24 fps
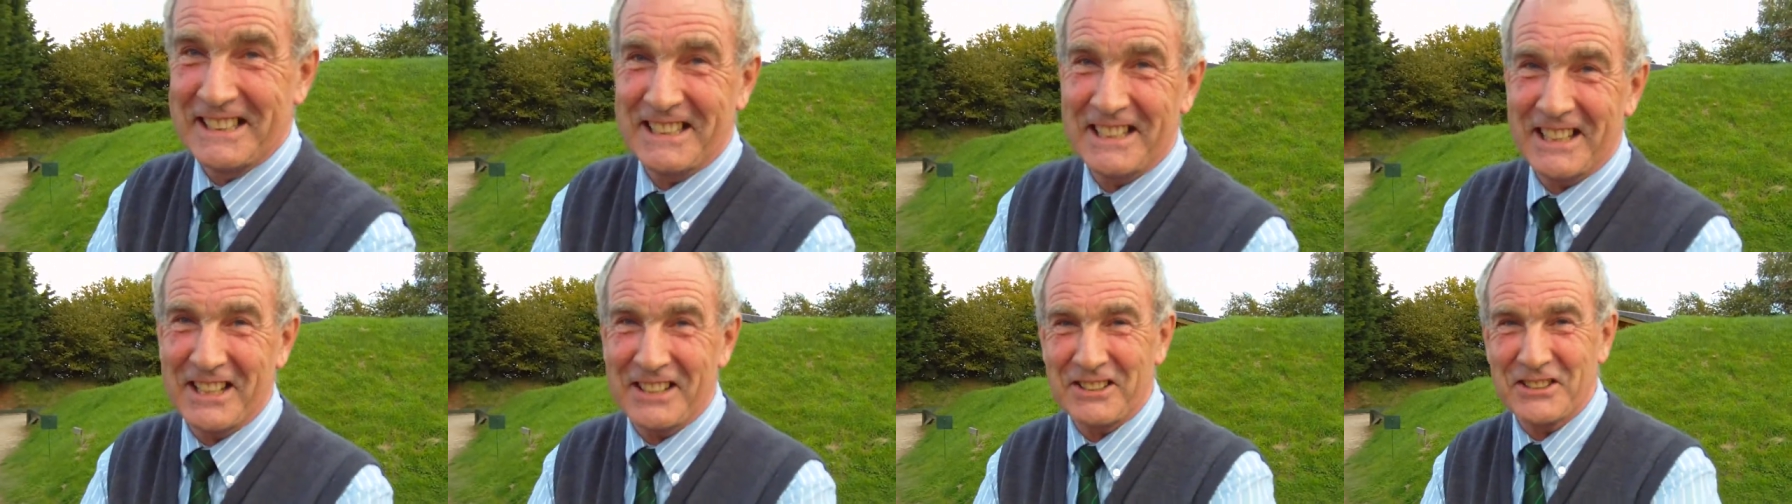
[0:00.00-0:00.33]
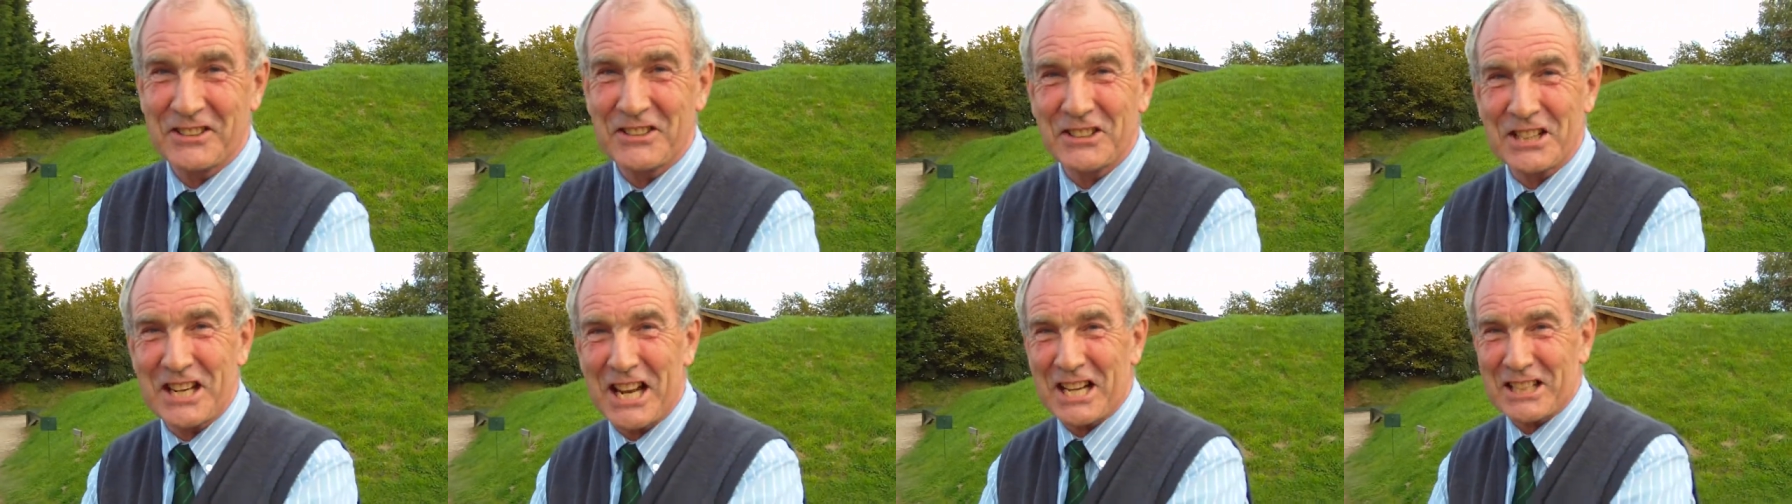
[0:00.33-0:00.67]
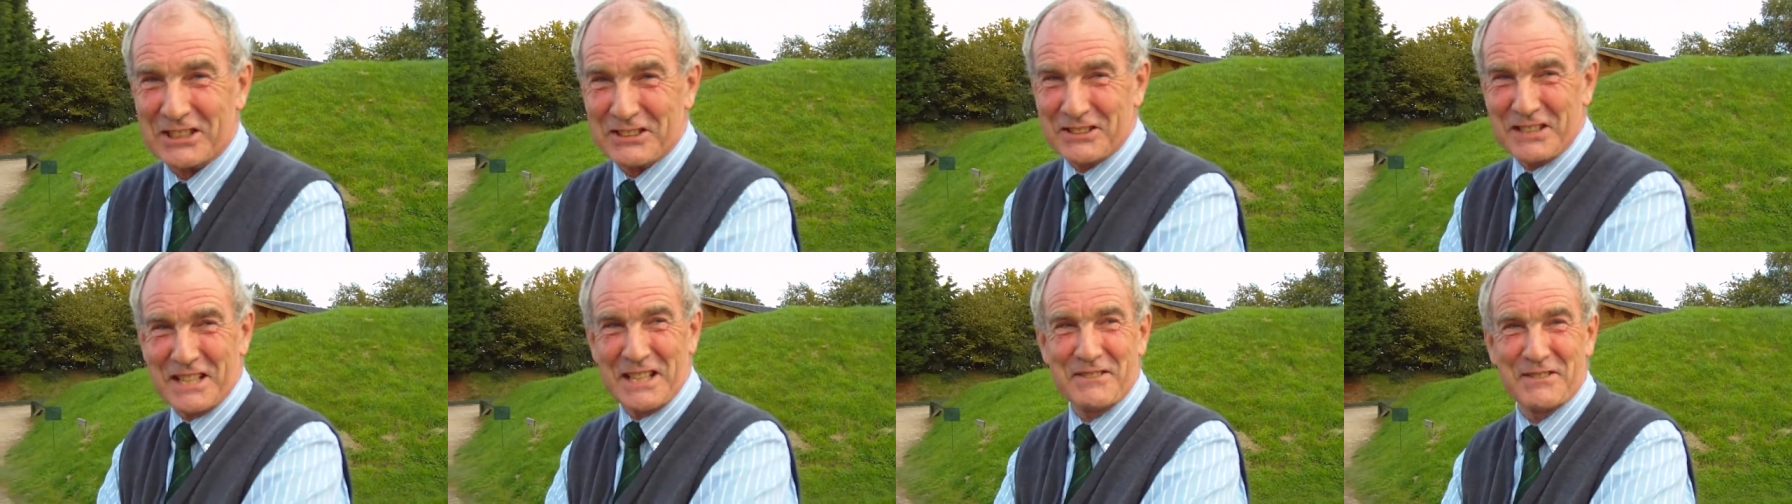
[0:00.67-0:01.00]
And good luck
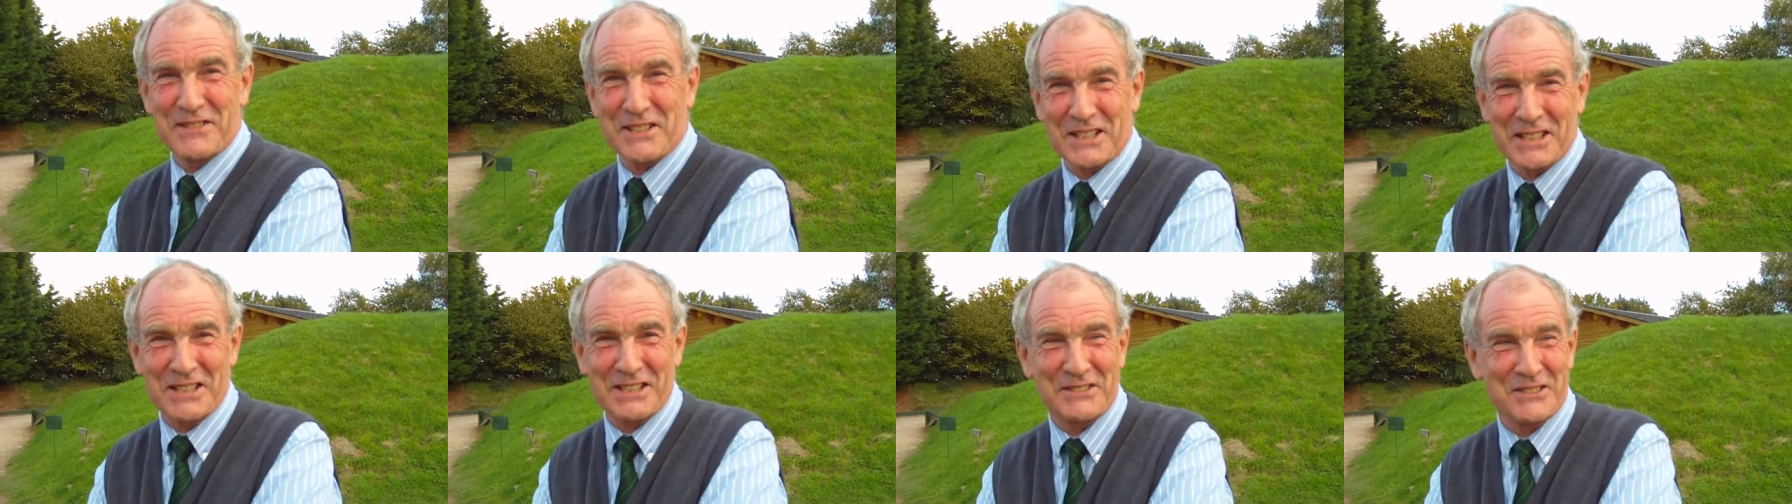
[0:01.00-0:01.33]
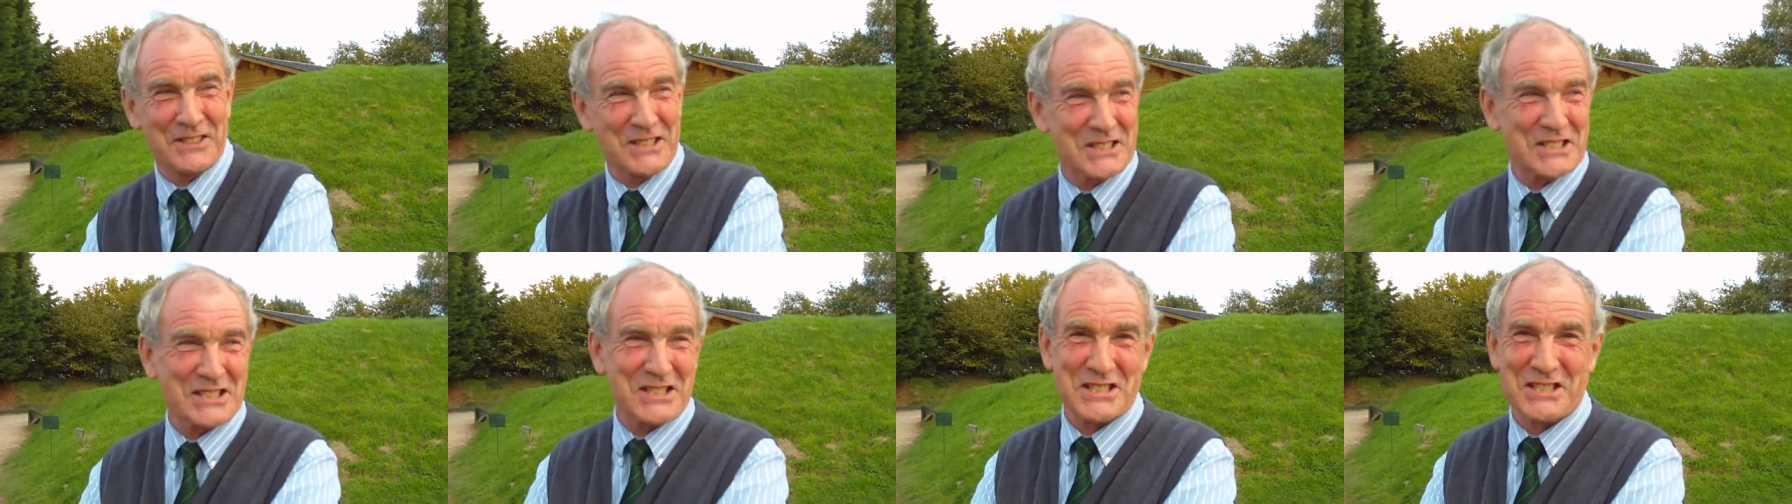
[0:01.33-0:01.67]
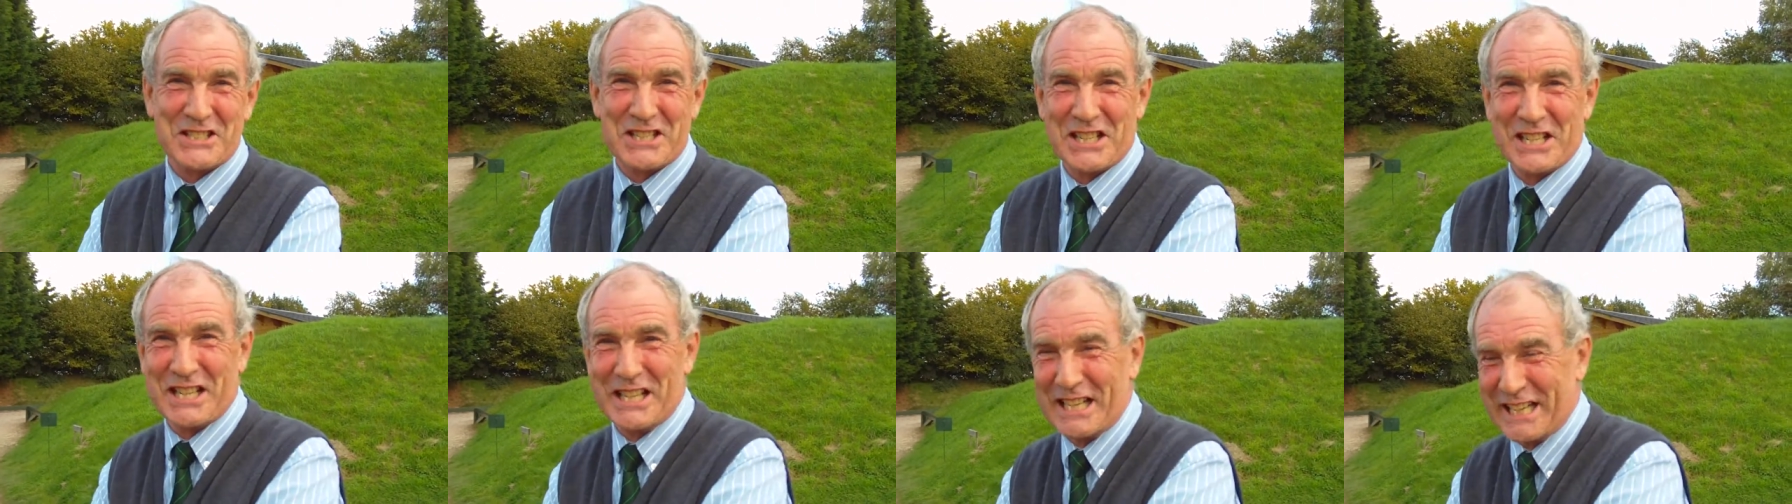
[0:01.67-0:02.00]
to anybody.
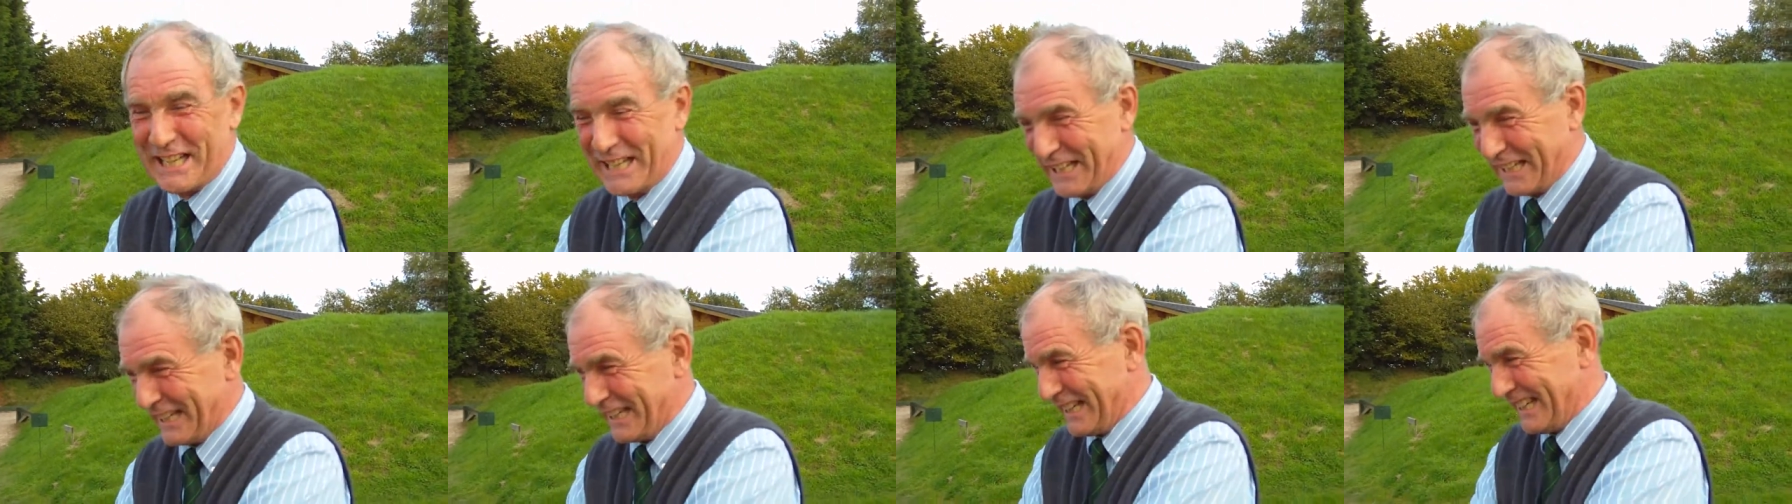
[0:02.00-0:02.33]
Yes.